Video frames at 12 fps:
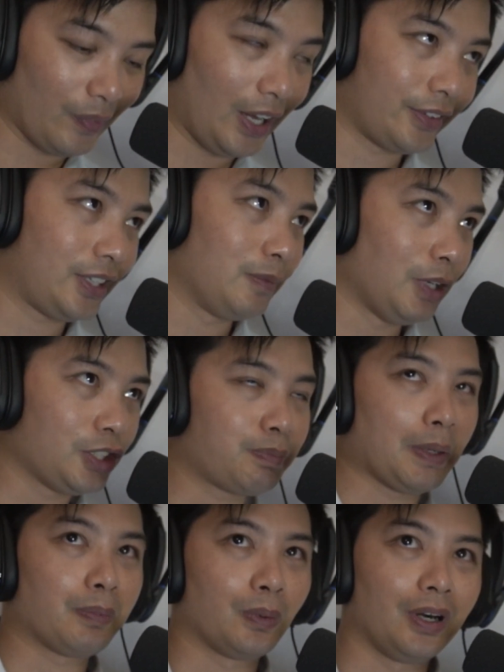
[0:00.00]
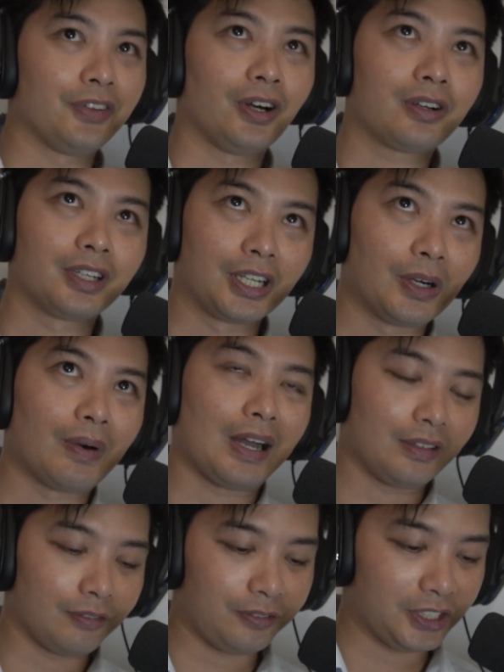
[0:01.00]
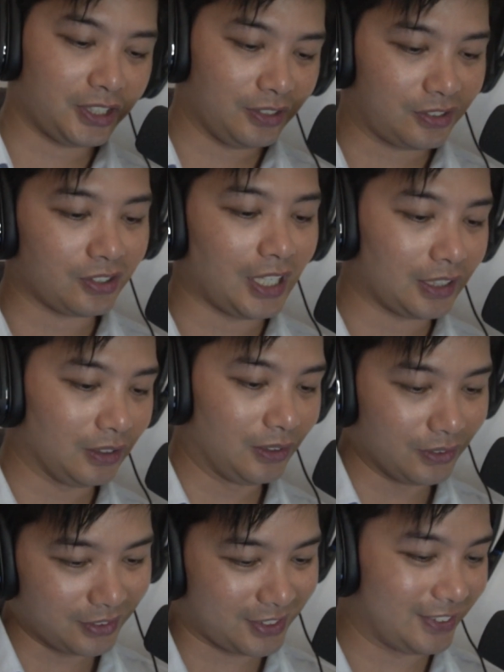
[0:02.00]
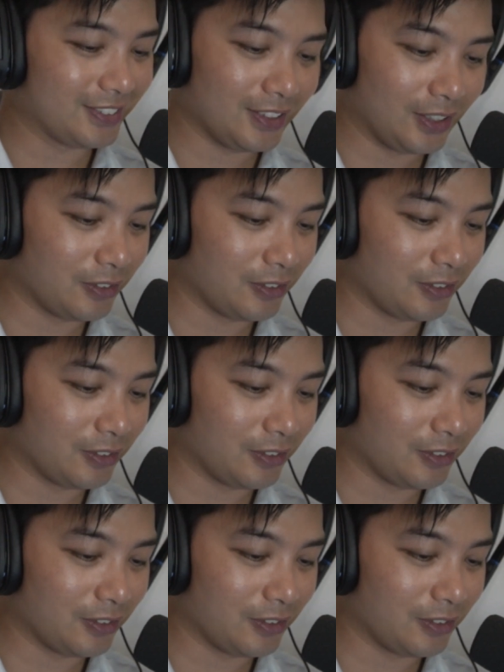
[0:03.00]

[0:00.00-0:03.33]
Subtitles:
I think most people are not going to go out and fish in cyclones and,